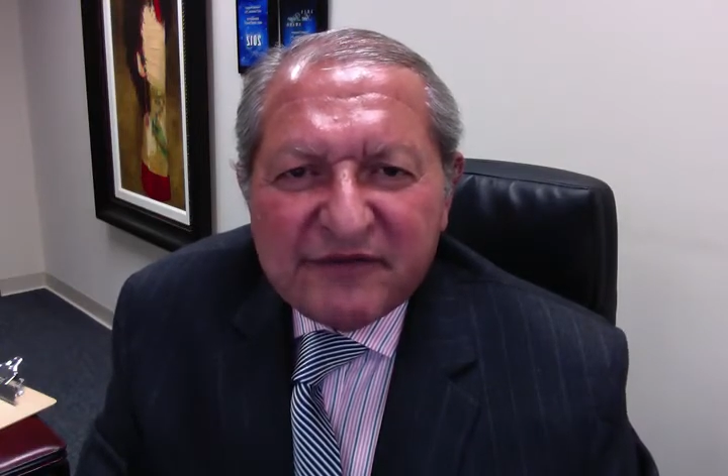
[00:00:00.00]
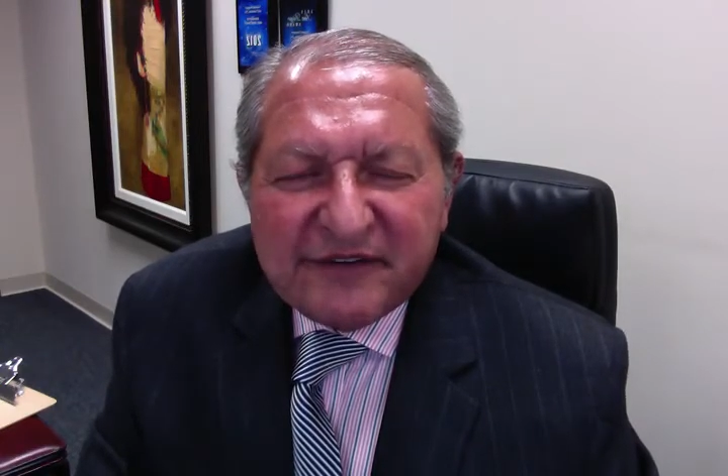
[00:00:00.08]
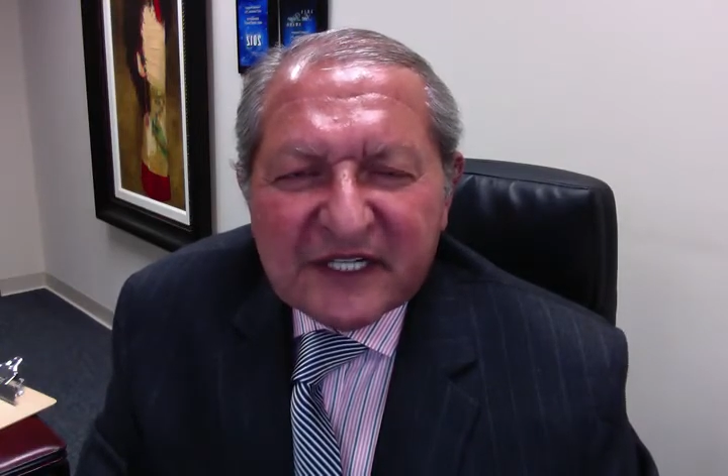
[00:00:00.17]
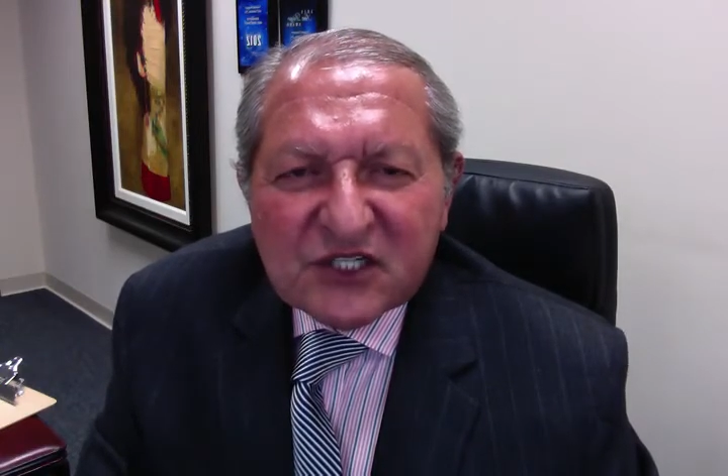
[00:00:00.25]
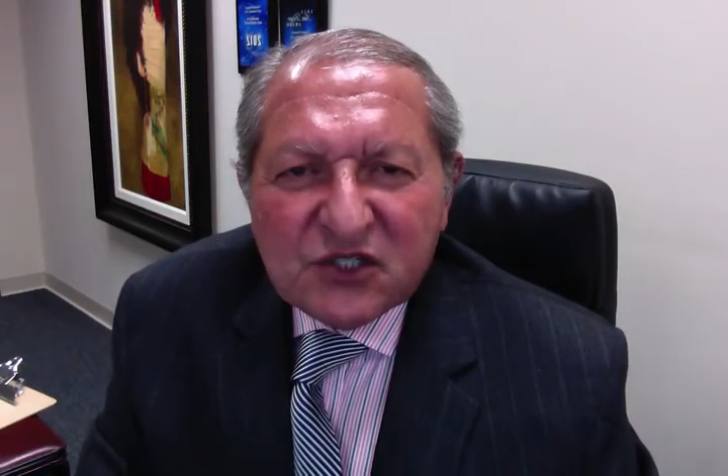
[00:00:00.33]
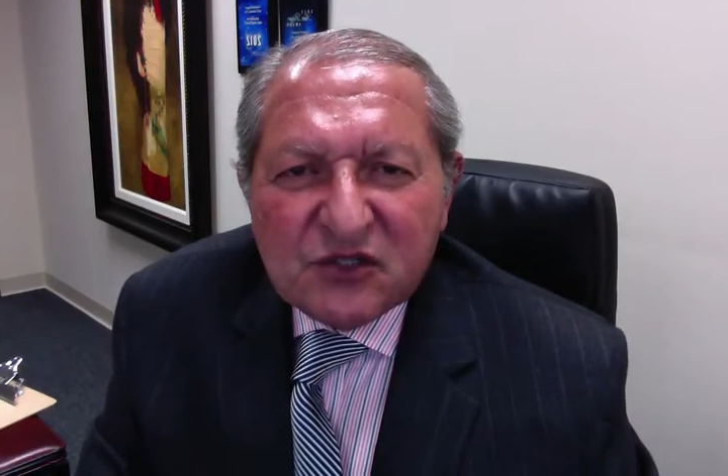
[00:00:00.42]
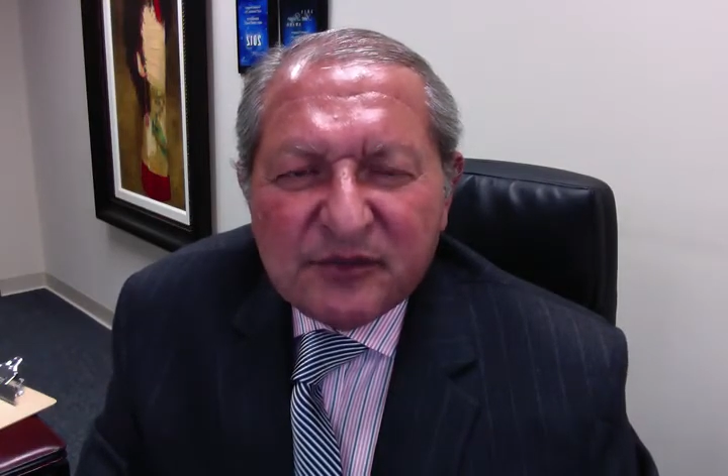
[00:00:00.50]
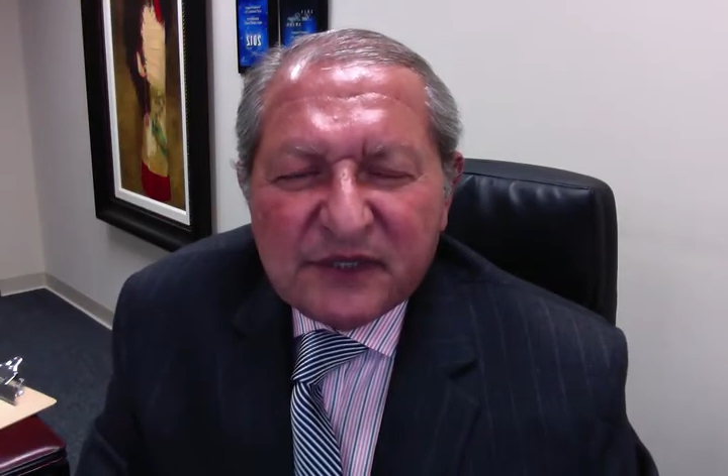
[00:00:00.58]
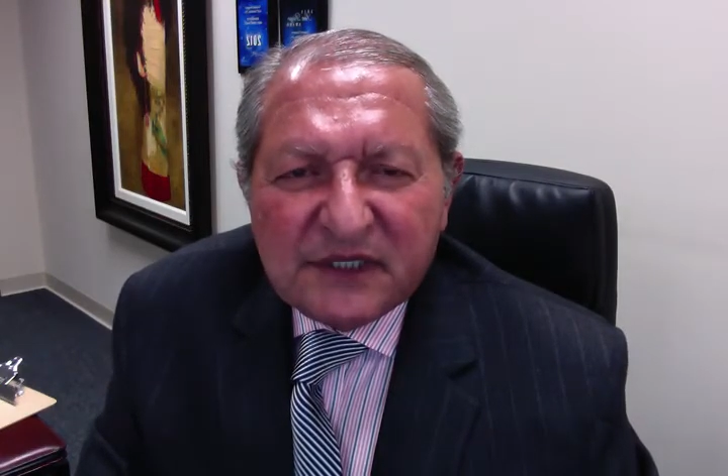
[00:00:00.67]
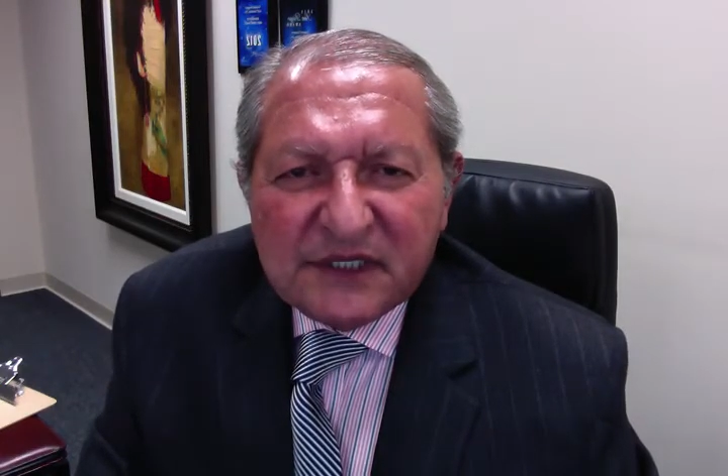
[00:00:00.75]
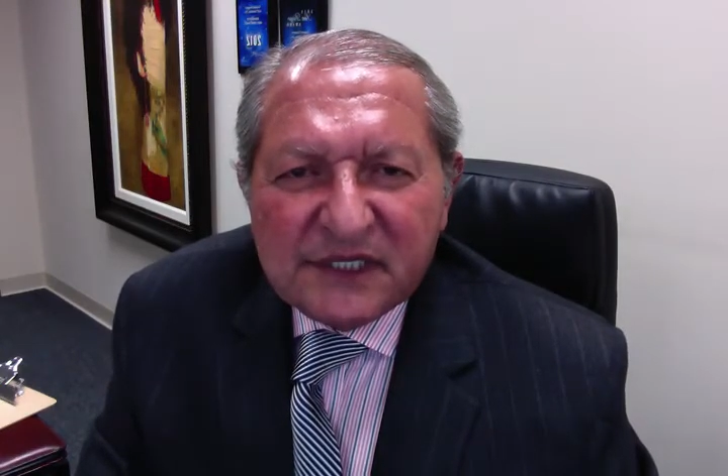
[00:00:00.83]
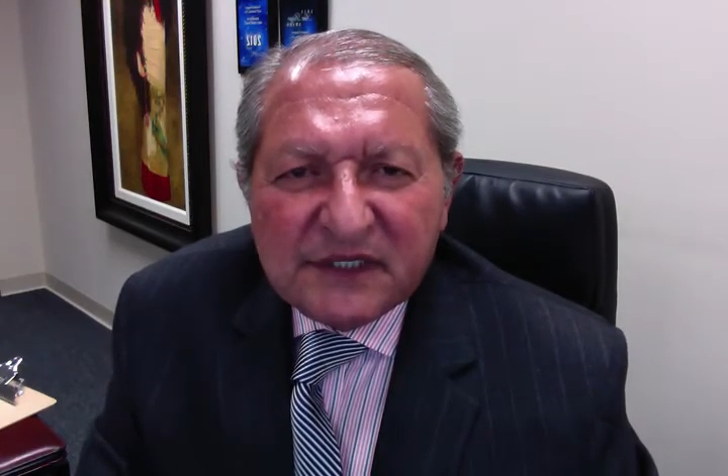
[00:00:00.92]

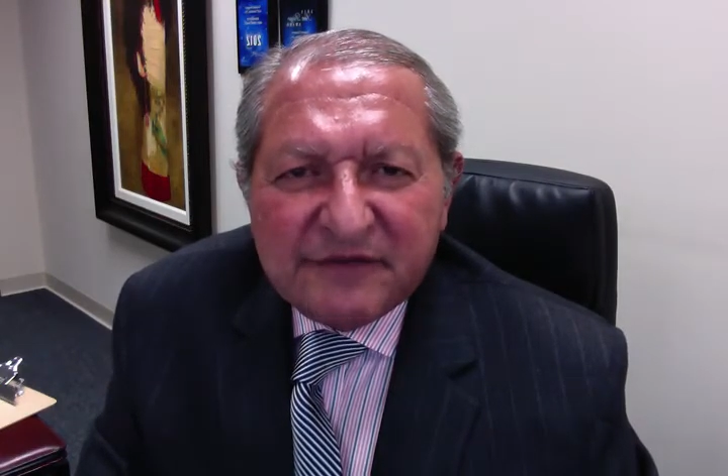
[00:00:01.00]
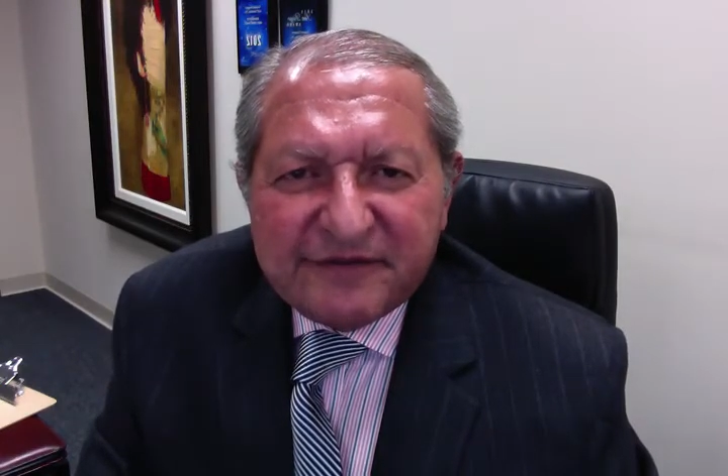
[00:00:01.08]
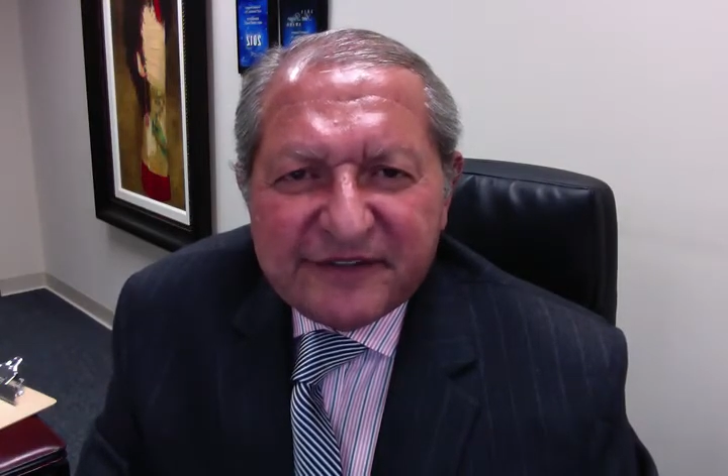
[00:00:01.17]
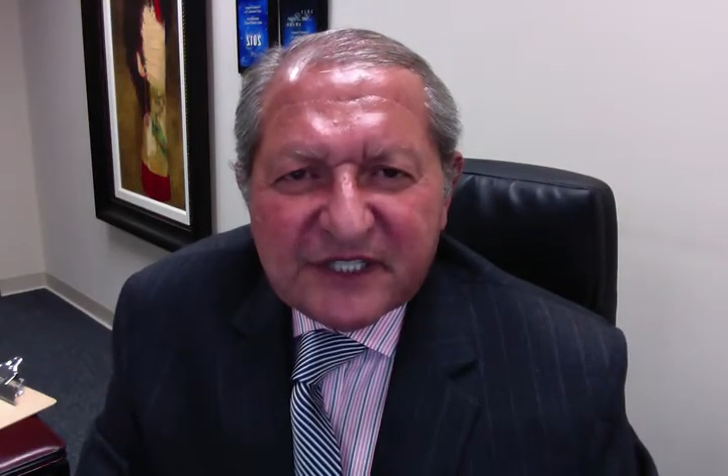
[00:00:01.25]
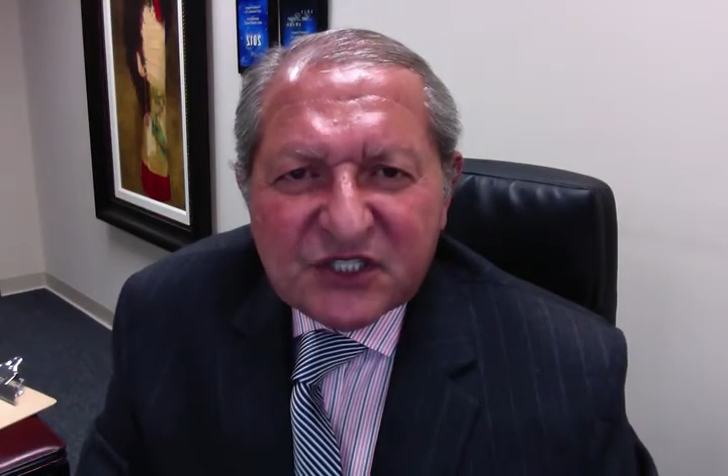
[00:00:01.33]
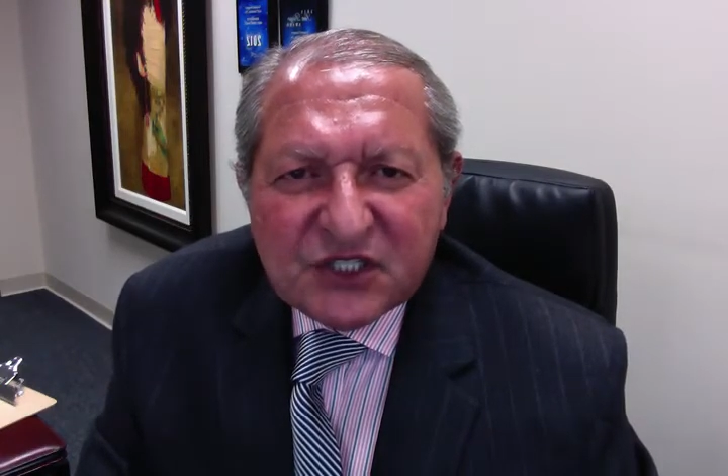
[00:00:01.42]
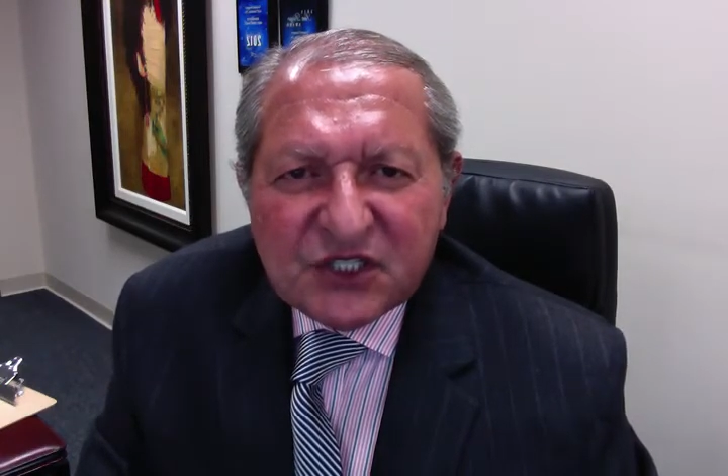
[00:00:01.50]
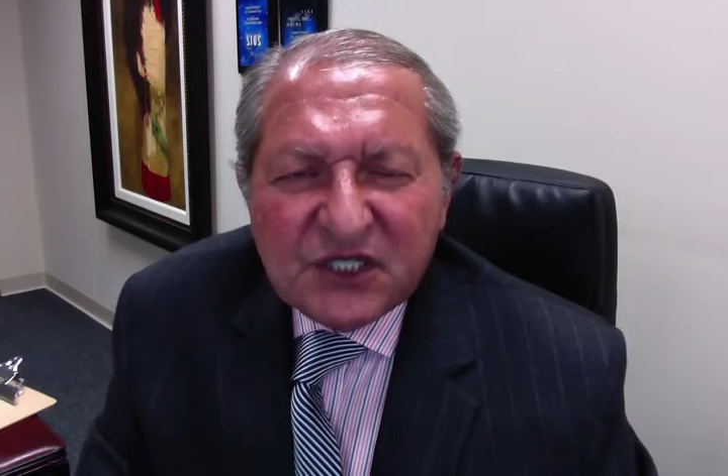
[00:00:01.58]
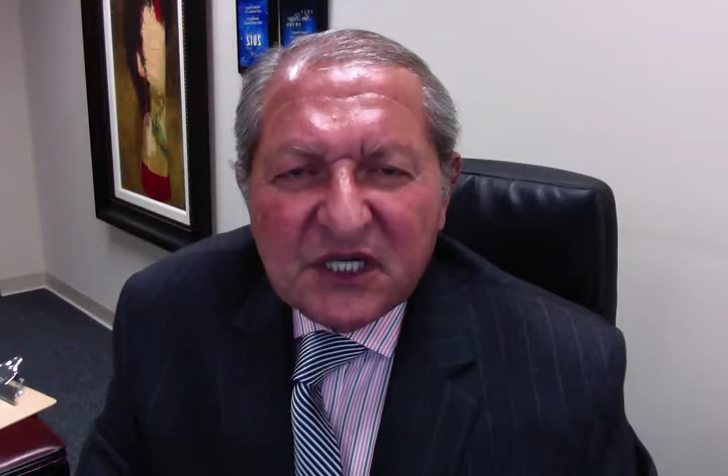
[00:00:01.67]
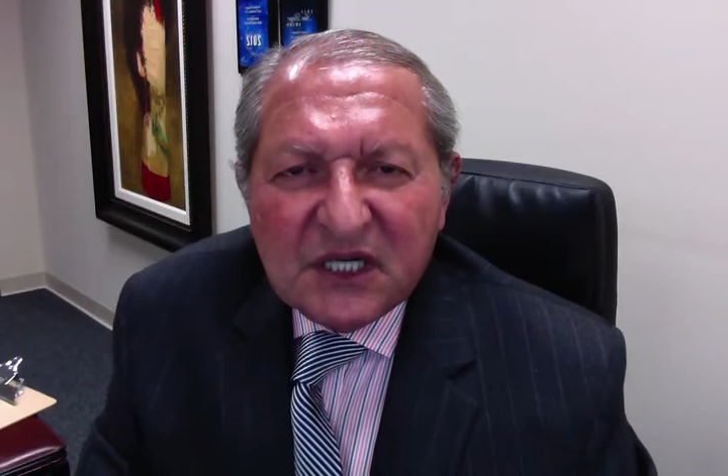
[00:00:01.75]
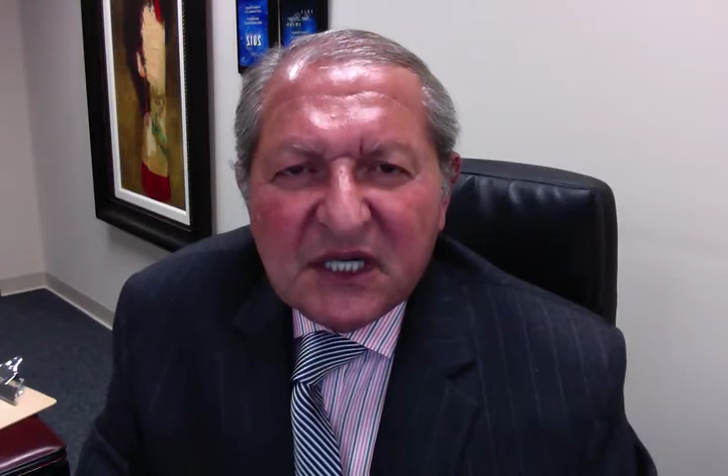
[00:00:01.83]
vegetables and fish,